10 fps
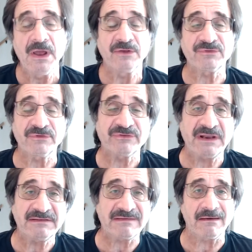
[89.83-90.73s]
So
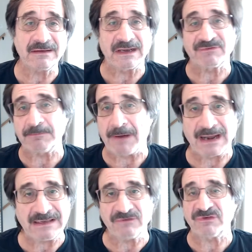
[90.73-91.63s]
instead of telling
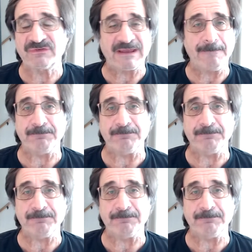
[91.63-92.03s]
everybody and just getting